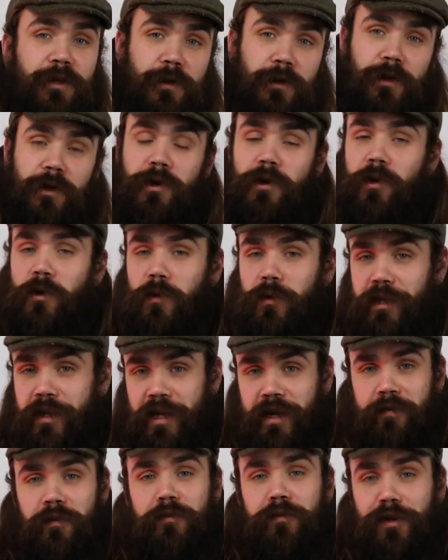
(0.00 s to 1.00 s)
your code and
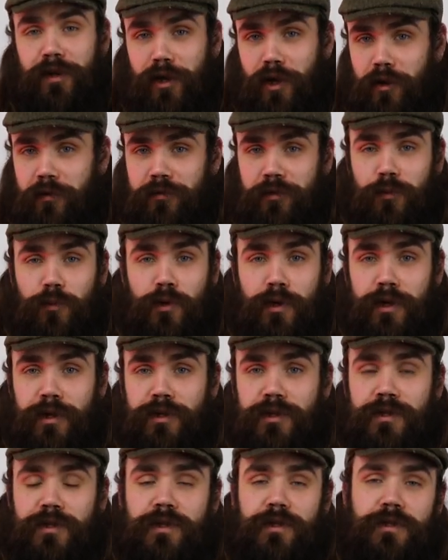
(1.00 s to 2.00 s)
everything
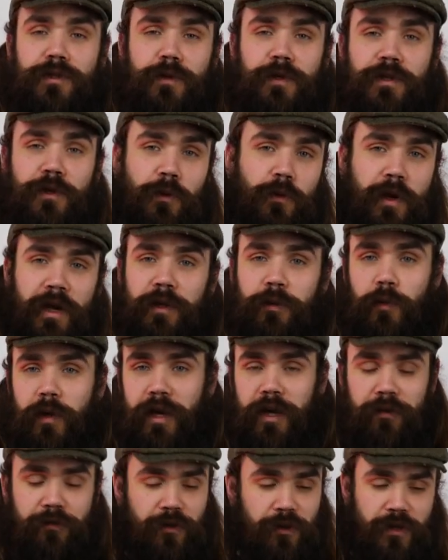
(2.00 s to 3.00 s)
afterwards, so it's a great
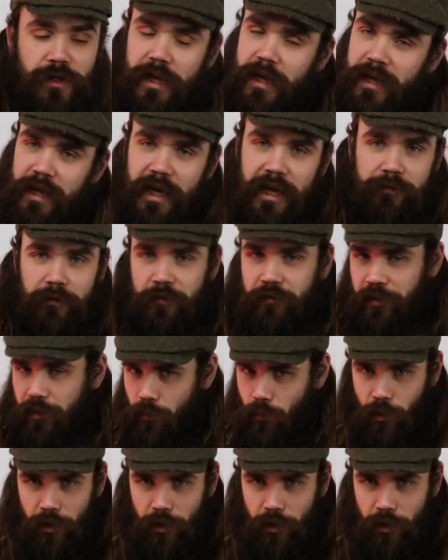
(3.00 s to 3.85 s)
way of just getting everything